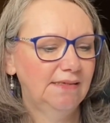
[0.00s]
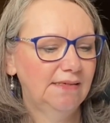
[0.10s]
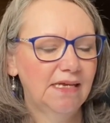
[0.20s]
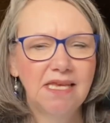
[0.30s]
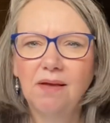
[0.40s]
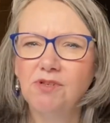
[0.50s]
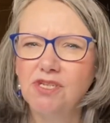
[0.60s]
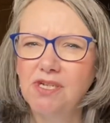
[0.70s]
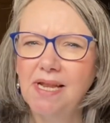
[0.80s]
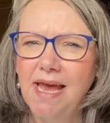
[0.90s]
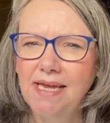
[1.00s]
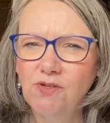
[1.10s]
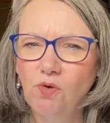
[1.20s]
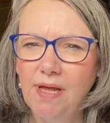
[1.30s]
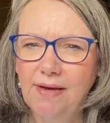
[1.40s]
I think I'm just going to lay it
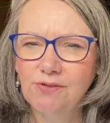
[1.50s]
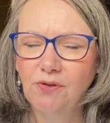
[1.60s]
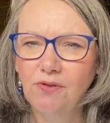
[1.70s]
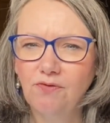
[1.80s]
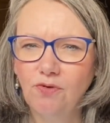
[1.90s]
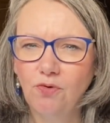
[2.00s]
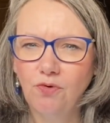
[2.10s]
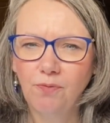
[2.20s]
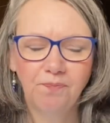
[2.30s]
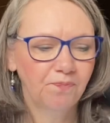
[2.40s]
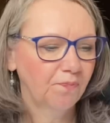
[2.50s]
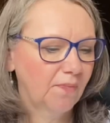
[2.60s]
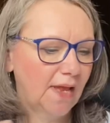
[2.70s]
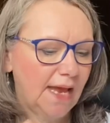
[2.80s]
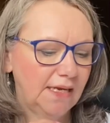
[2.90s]
all out on the floor
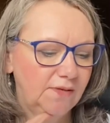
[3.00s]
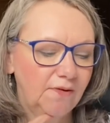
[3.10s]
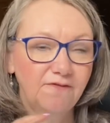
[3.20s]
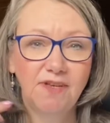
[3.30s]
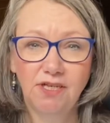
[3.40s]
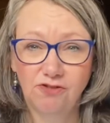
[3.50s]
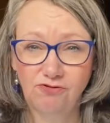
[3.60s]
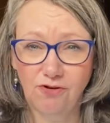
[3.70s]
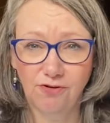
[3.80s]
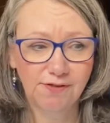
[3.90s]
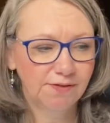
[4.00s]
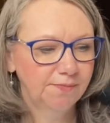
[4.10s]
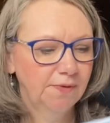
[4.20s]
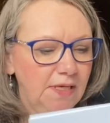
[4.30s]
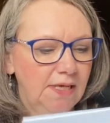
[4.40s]
and, fingers crossed,
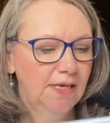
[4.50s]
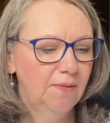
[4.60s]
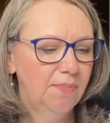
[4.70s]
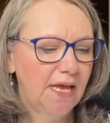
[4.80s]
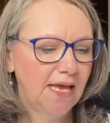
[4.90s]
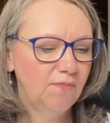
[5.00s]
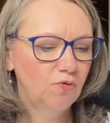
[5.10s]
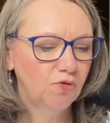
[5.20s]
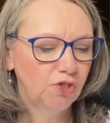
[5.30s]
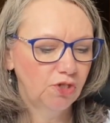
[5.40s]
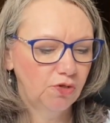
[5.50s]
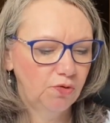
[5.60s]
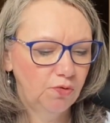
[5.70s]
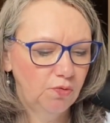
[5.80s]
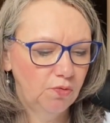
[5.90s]
be able
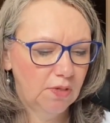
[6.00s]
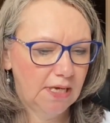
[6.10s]
to